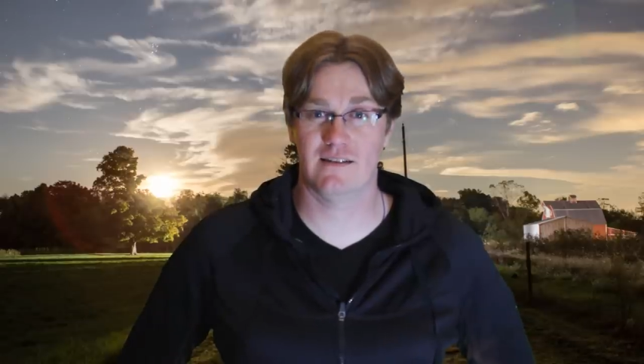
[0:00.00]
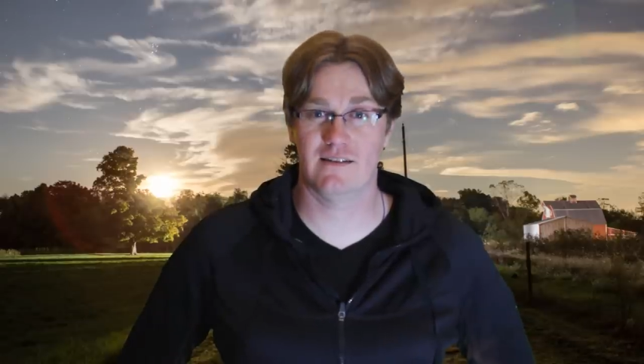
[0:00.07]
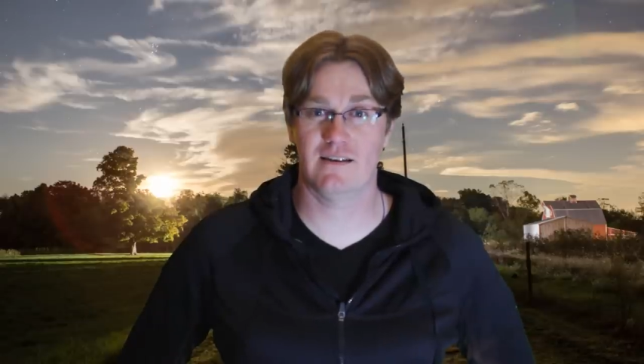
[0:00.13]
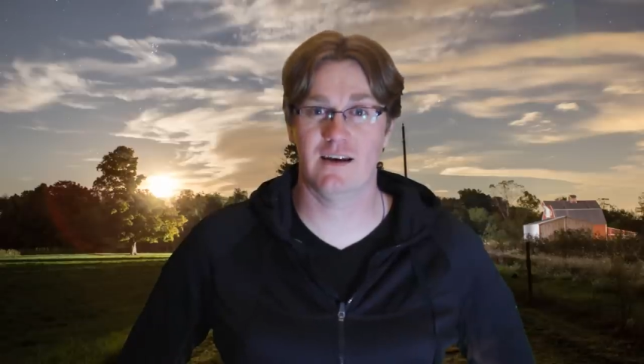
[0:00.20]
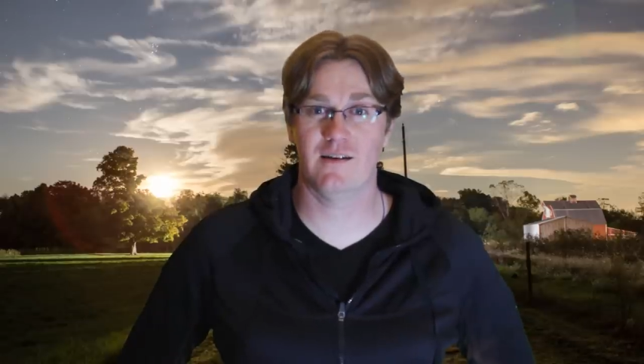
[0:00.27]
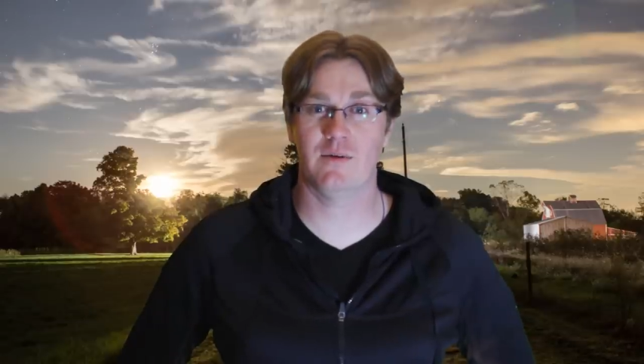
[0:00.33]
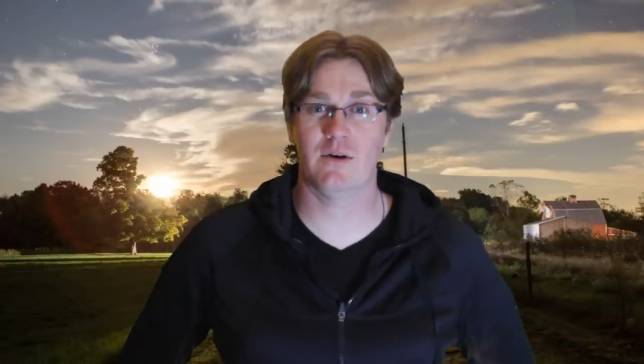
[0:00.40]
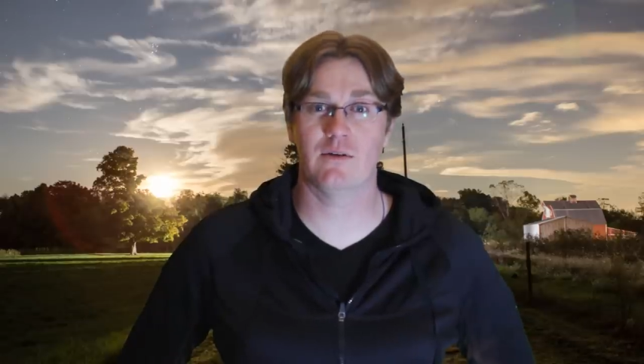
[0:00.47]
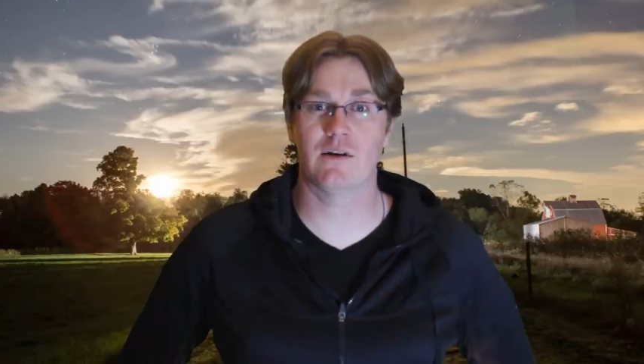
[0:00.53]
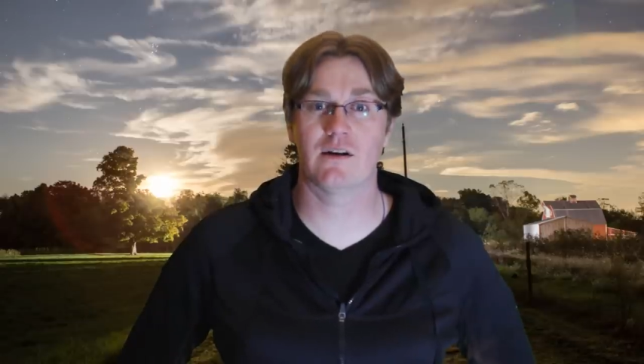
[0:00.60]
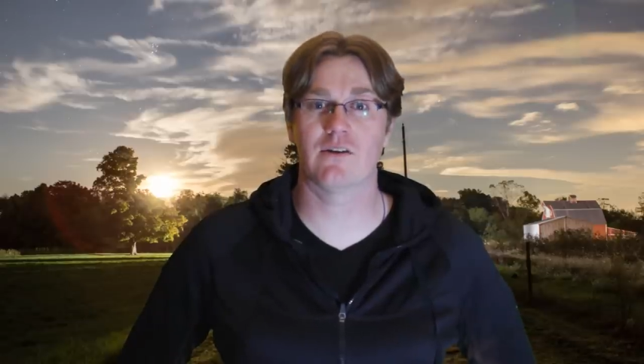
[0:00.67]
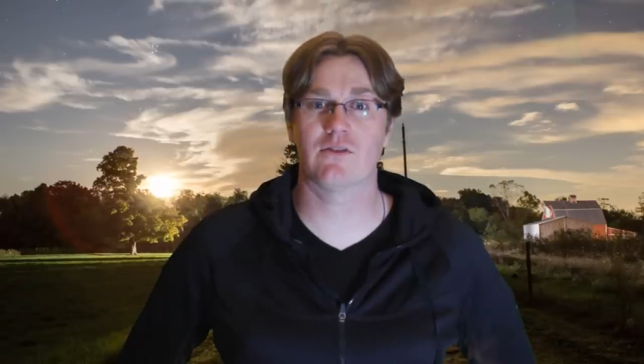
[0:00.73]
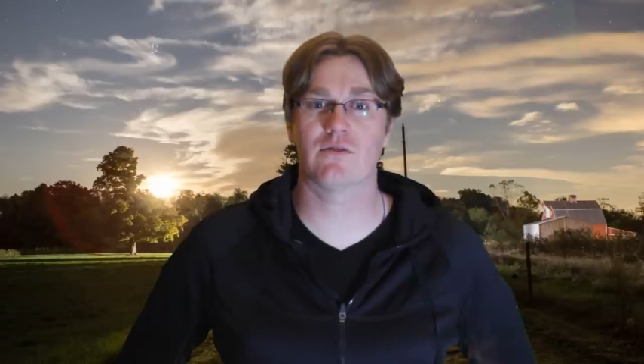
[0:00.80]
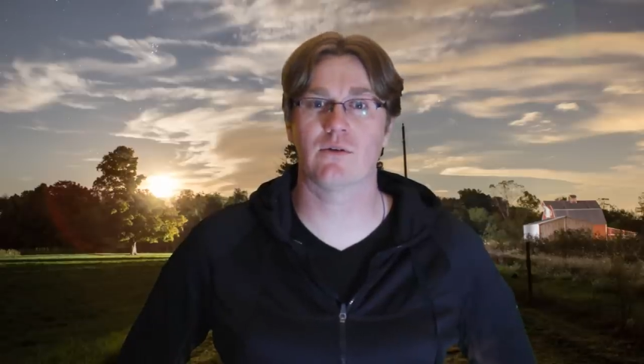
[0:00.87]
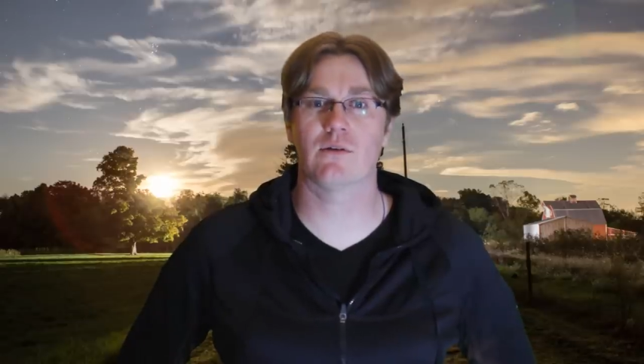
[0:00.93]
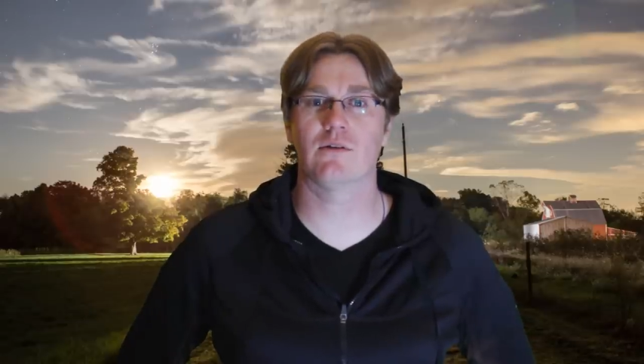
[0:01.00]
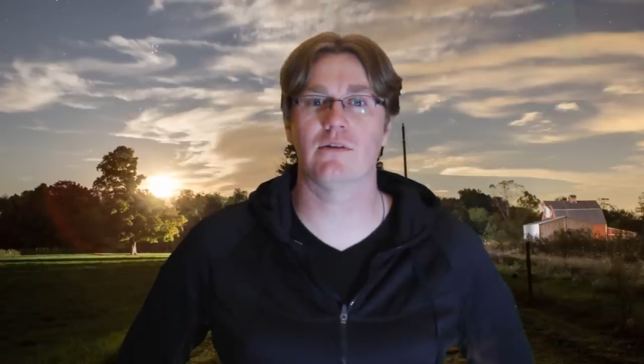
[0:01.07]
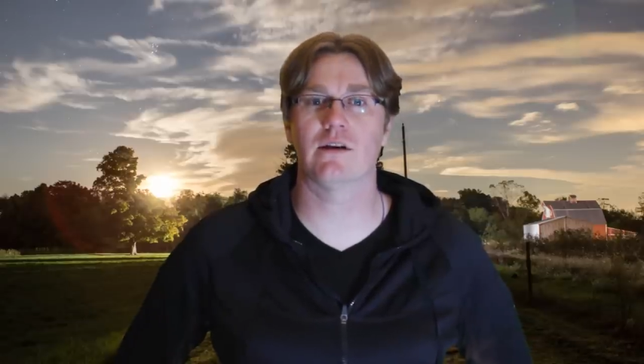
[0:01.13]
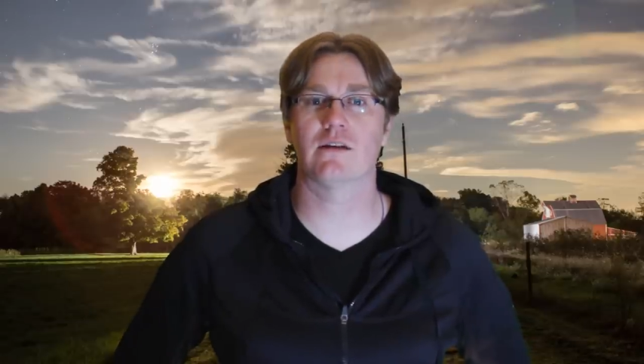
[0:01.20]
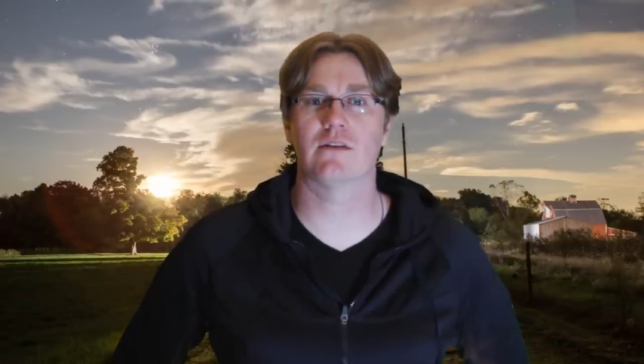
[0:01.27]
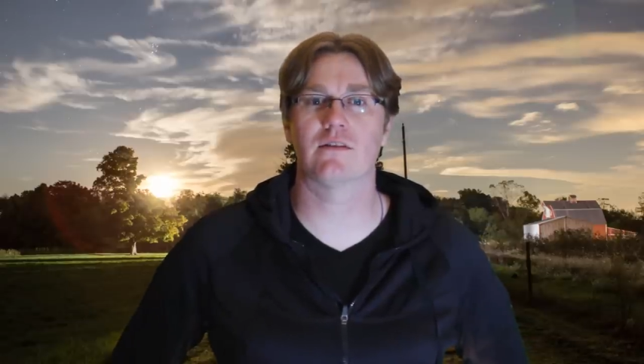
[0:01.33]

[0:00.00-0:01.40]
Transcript: to demo here shortly.